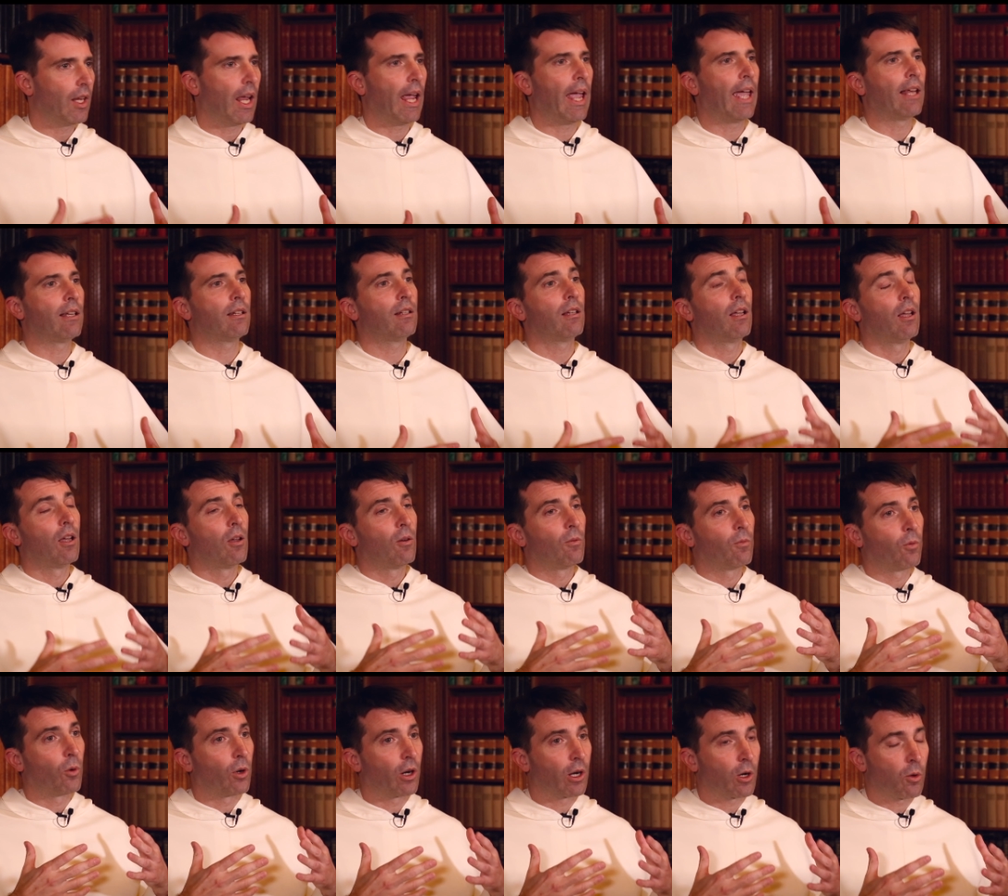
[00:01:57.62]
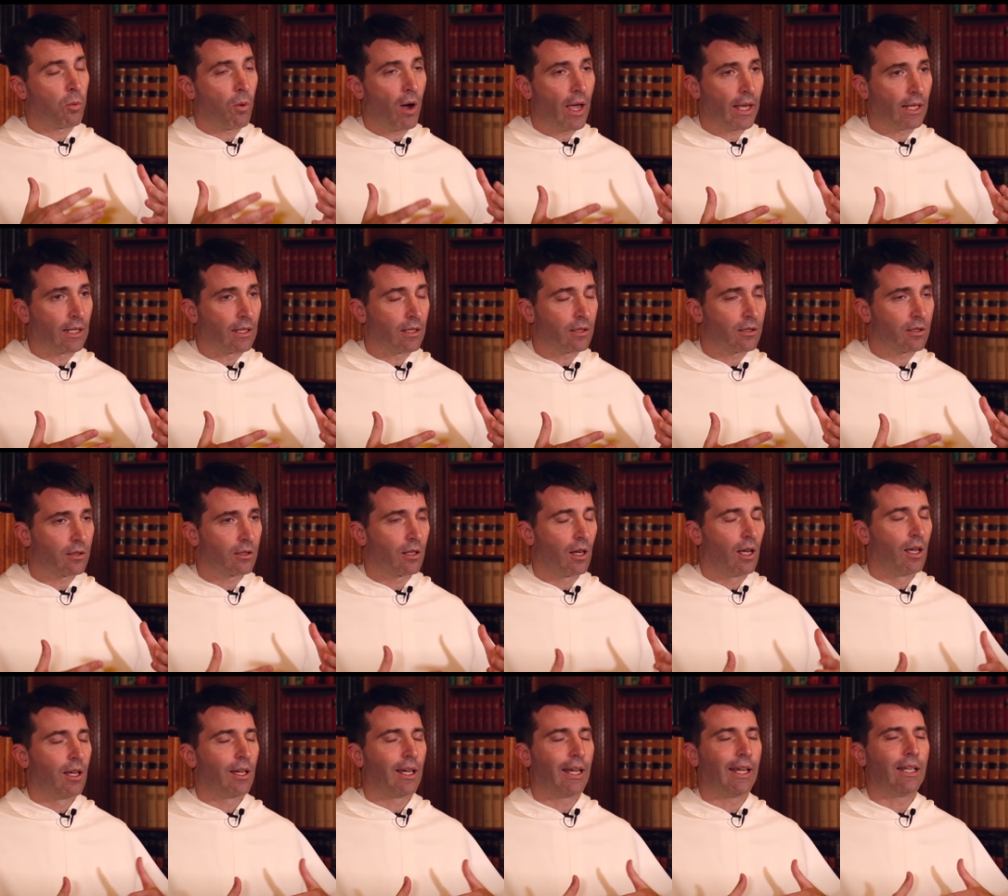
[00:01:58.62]
And for Aquinas,
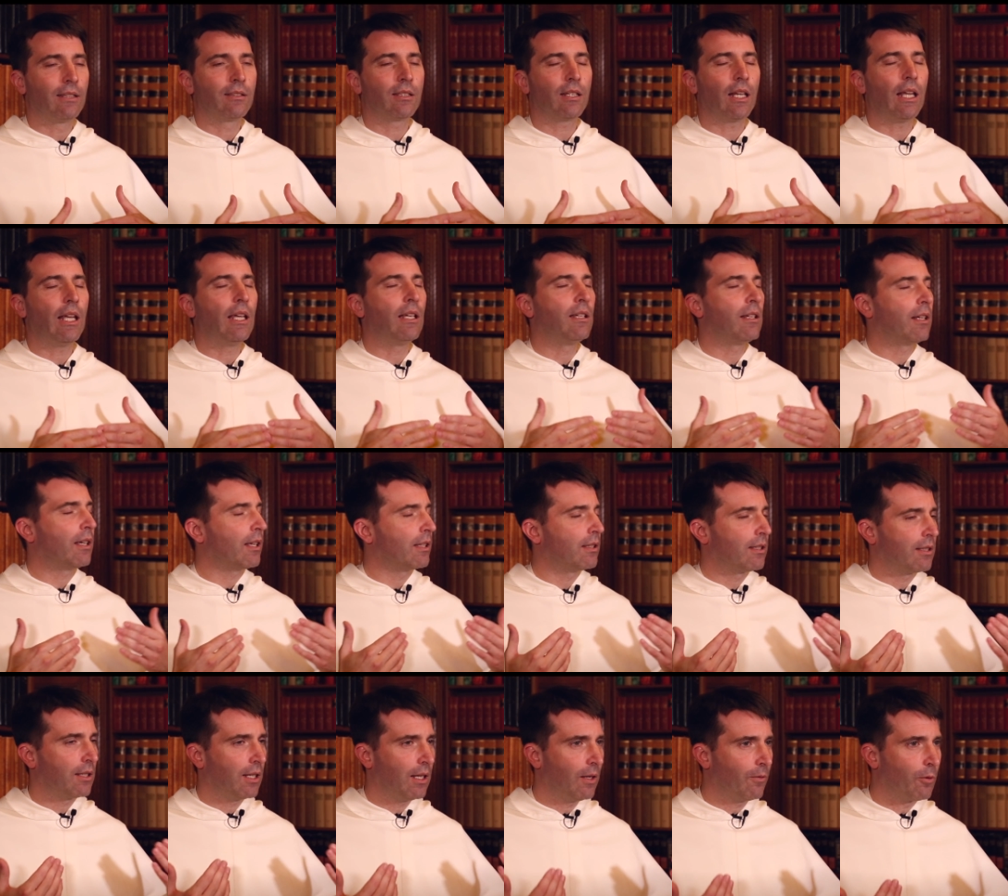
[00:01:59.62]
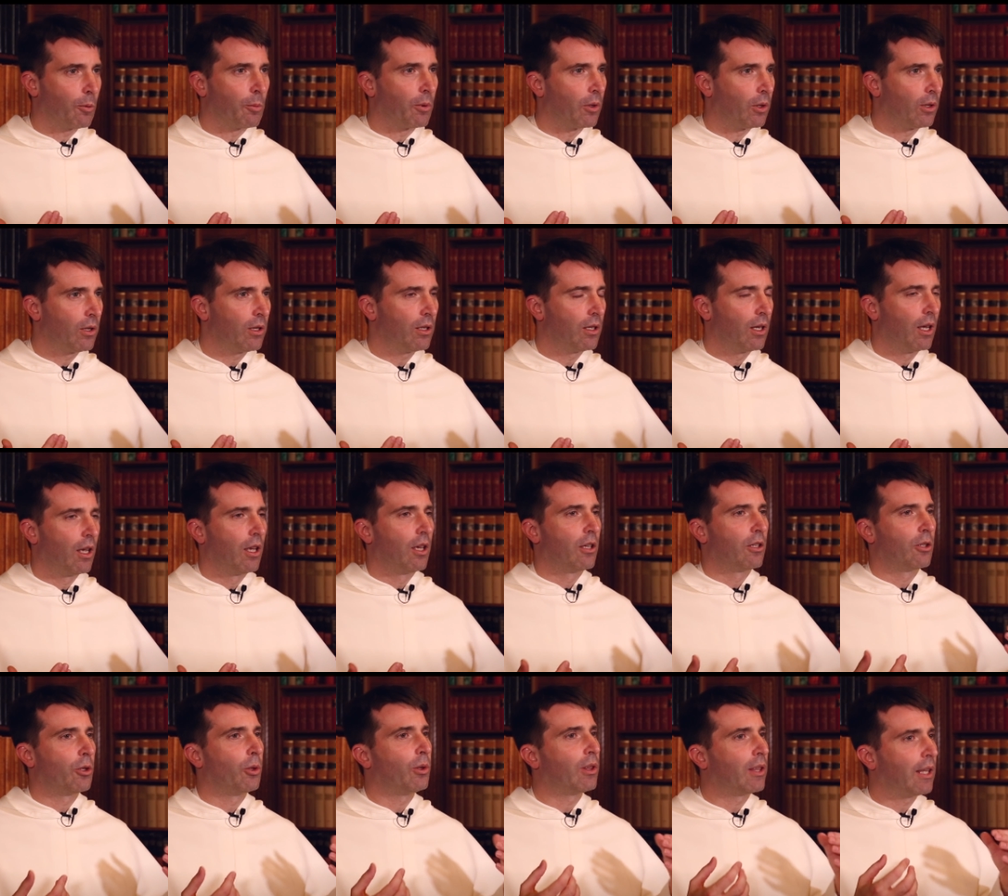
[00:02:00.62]
it's inconceivable
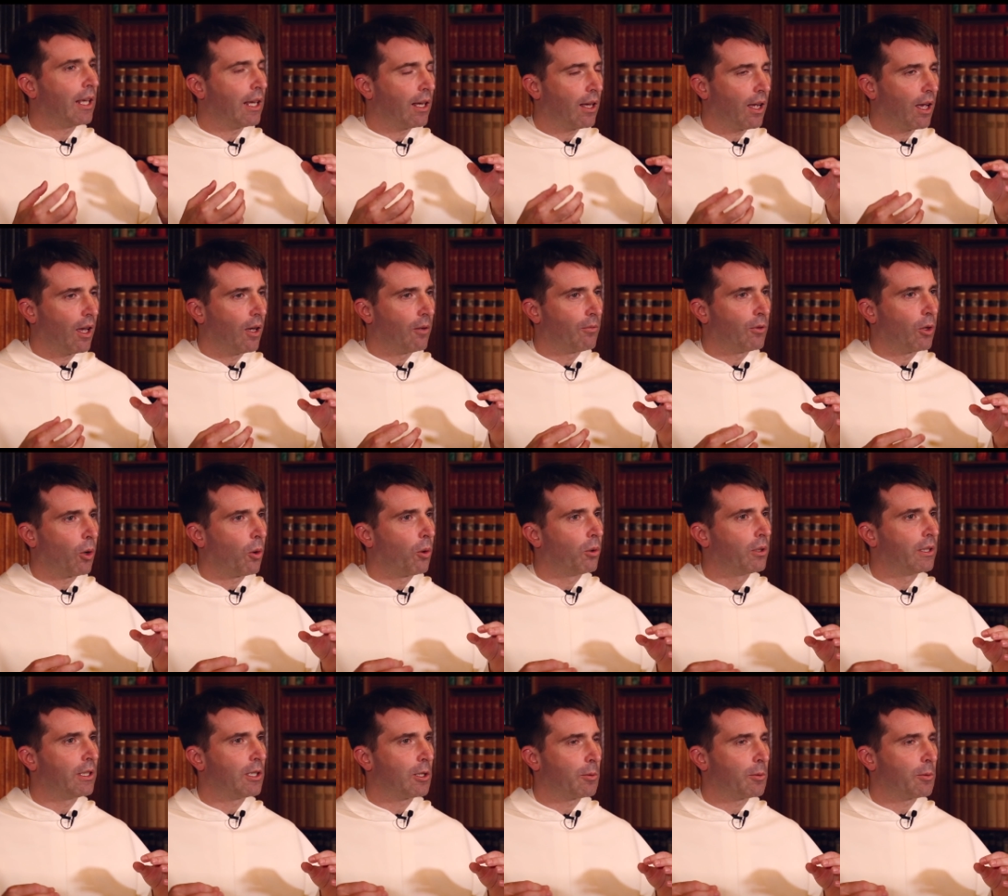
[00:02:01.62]
to think of the Holy